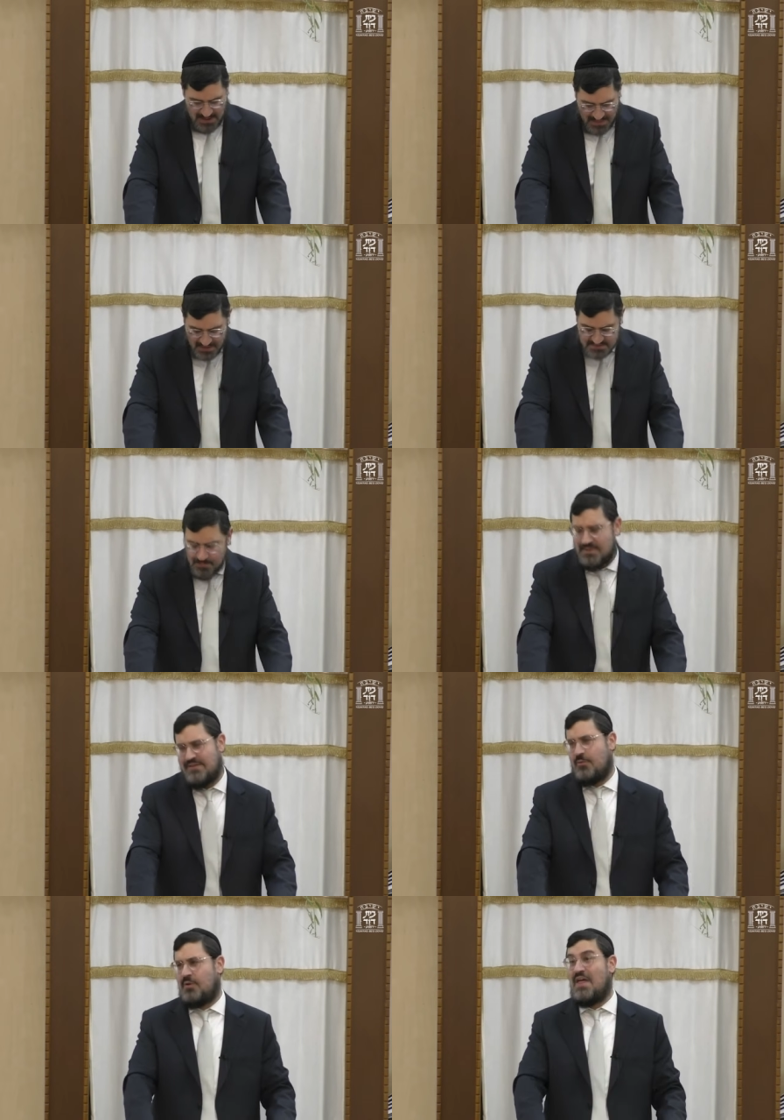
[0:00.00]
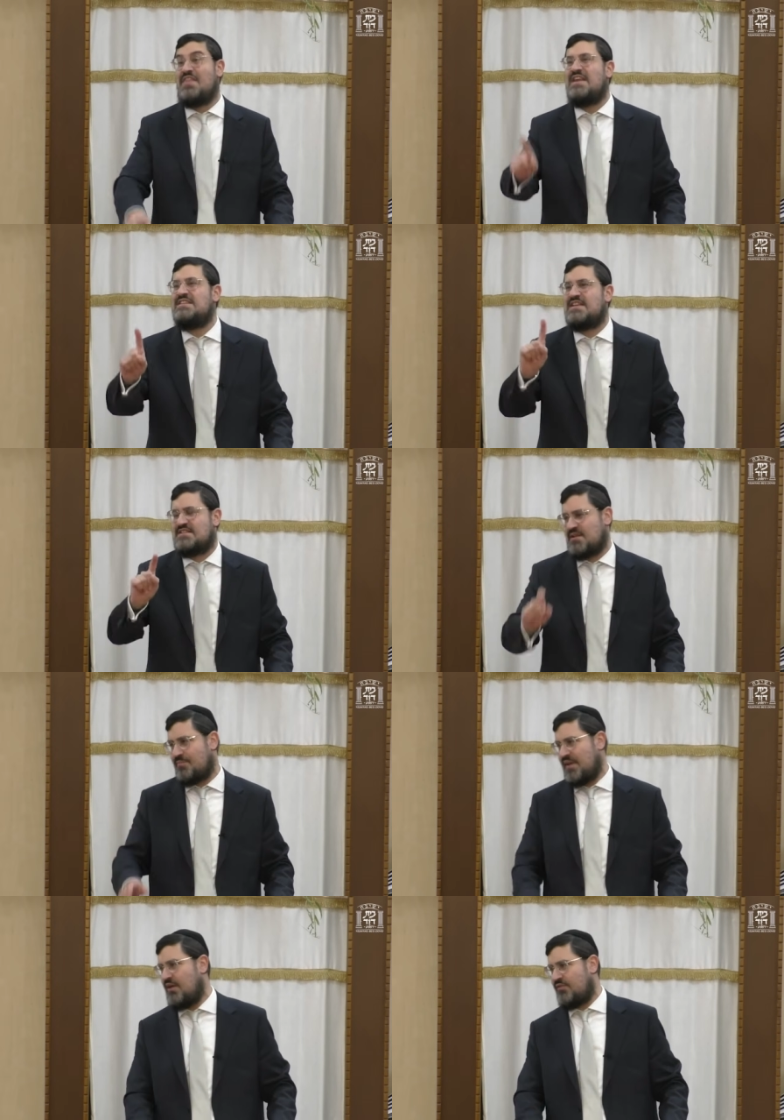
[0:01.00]
And that's unbelievable. And then he said
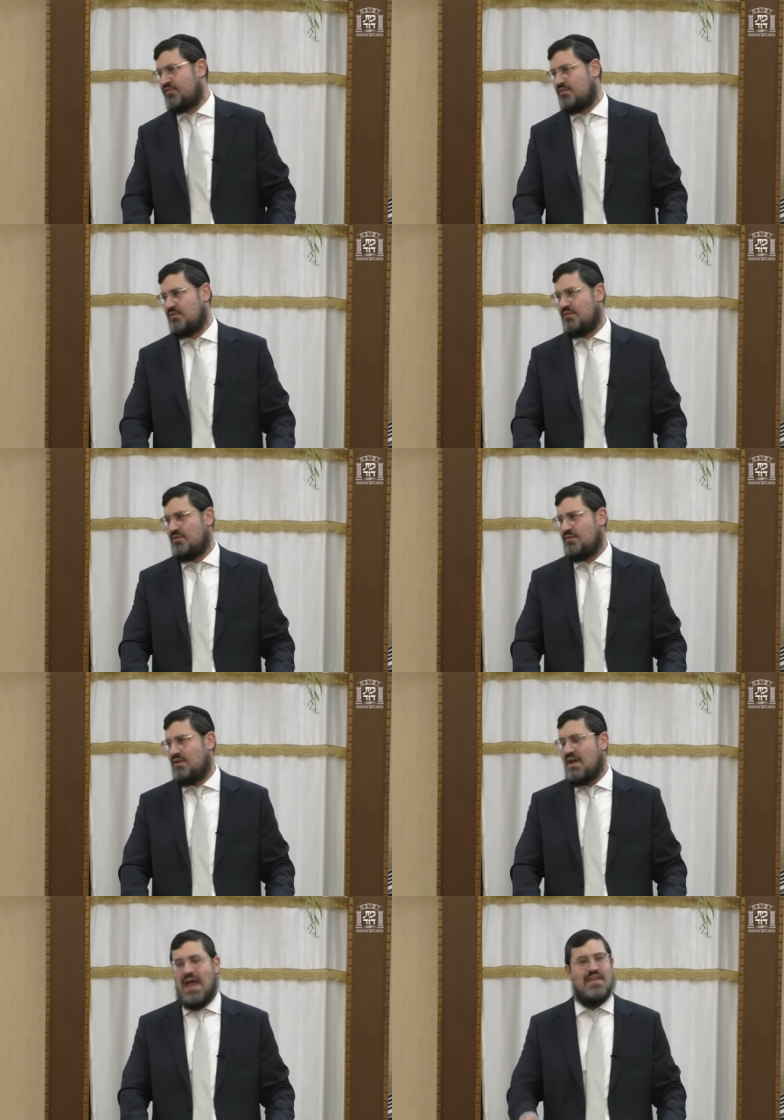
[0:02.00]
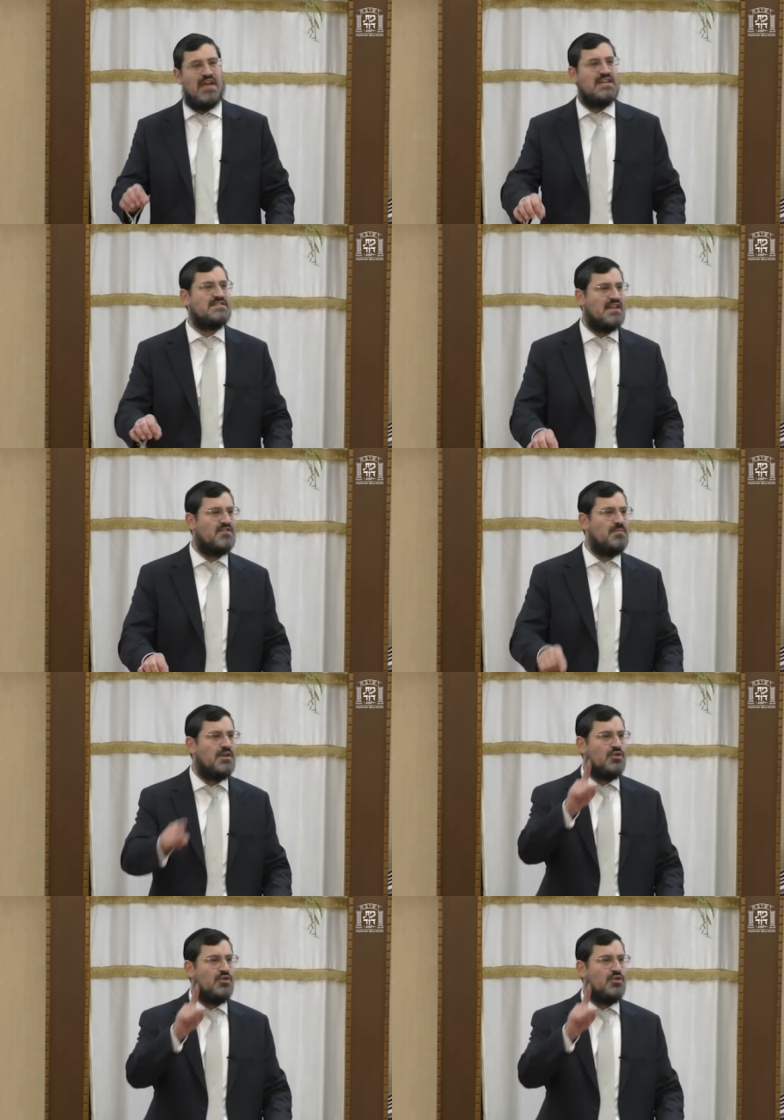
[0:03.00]
something else. And then he said to me,